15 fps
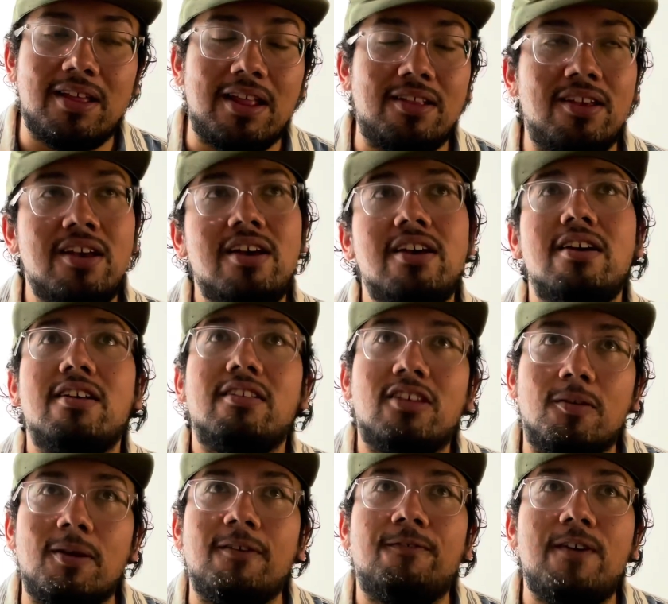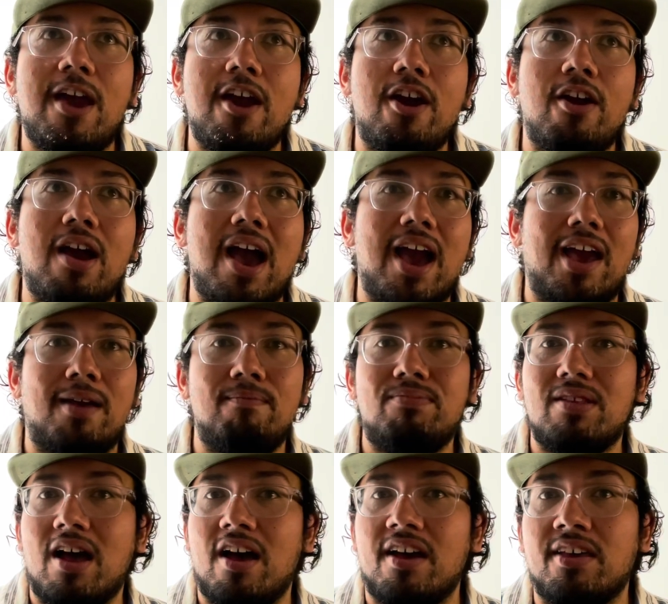And to be fair, I'm
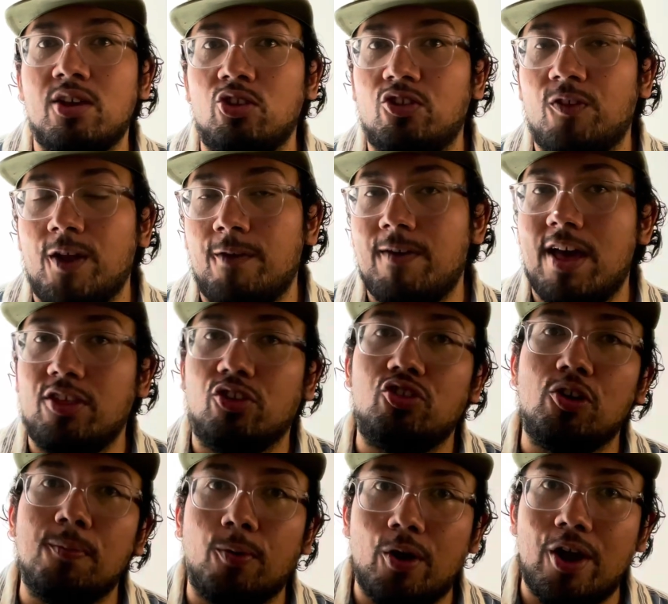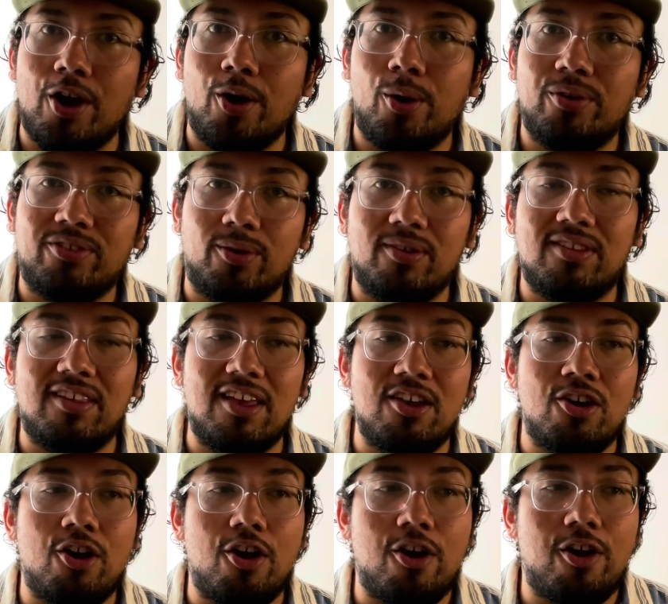not a huge fan of Heather Dubrow, so seeing
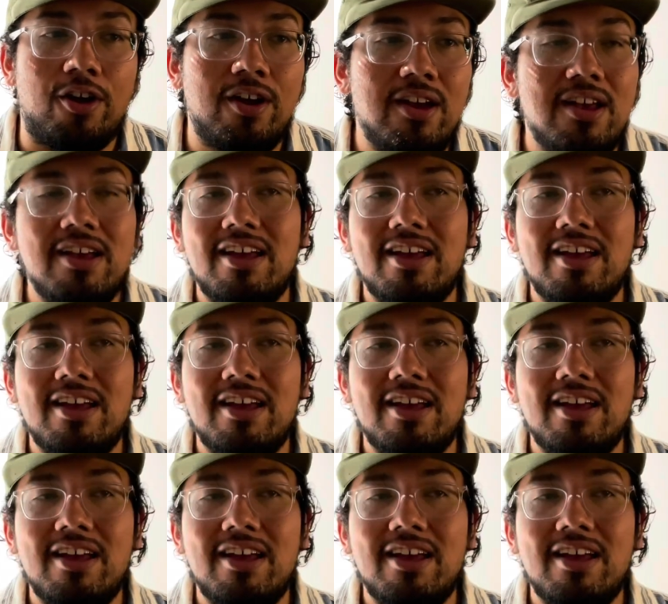her,